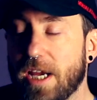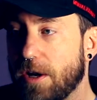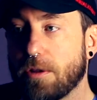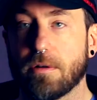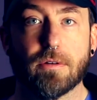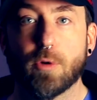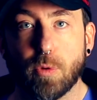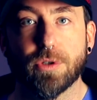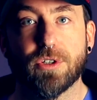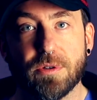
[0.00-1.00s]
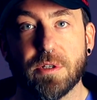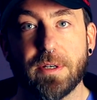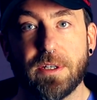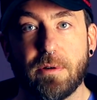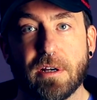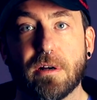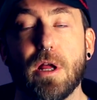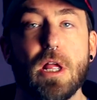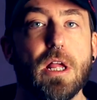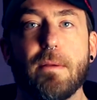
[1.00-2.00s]
and other cool shows that we do
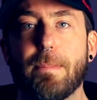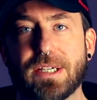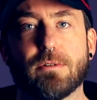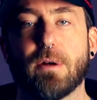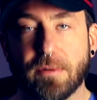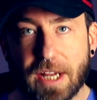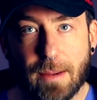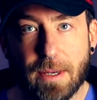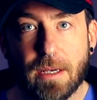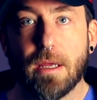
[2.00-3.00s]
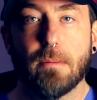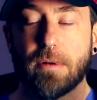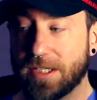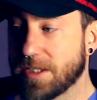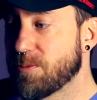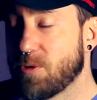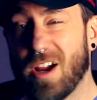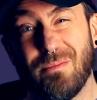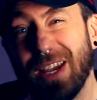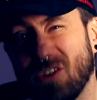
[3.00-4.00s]
here based around gaming. Press the
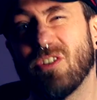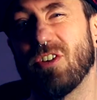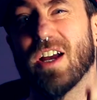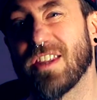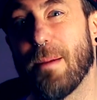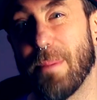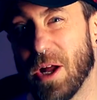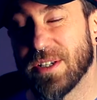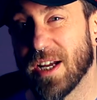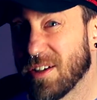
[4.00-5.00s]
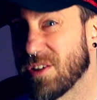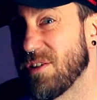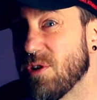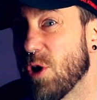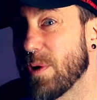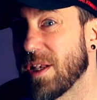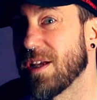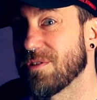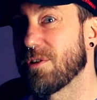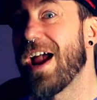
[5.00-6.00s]
subscribe. Make sure you got that bell ticked so you know when
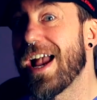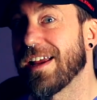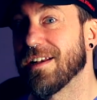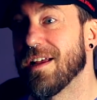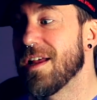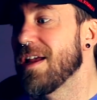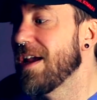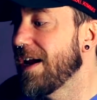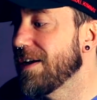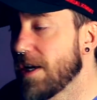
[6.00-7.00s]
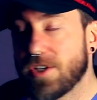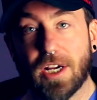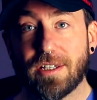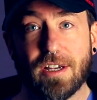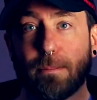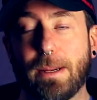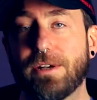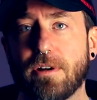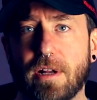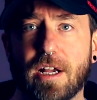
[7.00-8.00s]
things are cracking. And check us out on
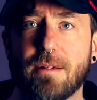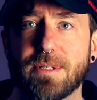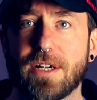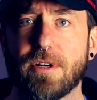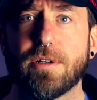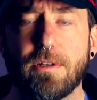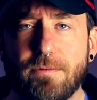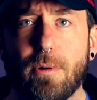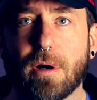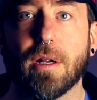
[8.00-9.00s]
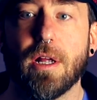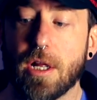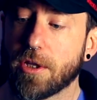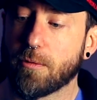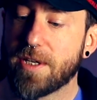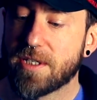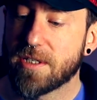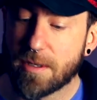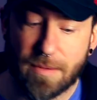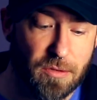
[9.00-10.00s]
patreon.com/R24. The
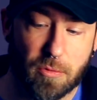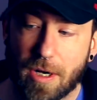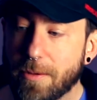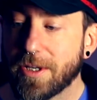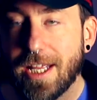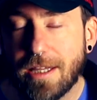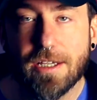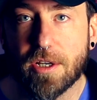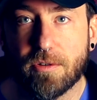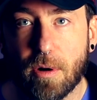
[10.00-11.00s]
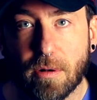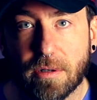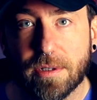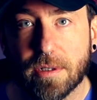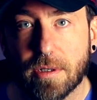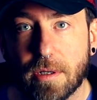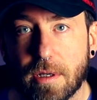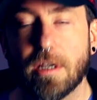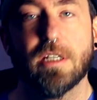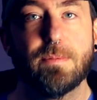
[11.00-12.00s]
reason sometimes we're able to get these controllers
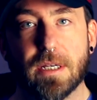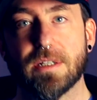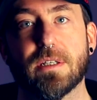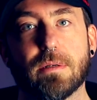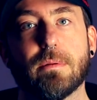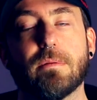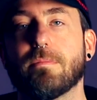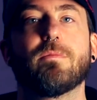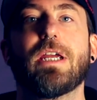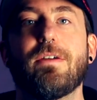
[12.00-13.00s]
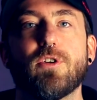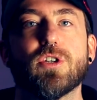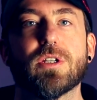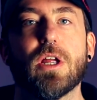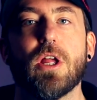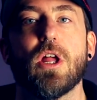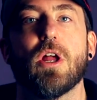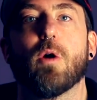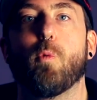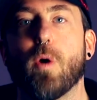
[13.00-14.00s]
is because even just
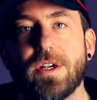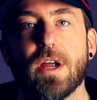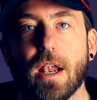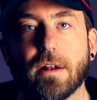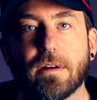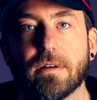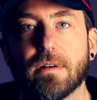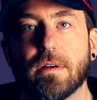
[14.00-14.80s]
$1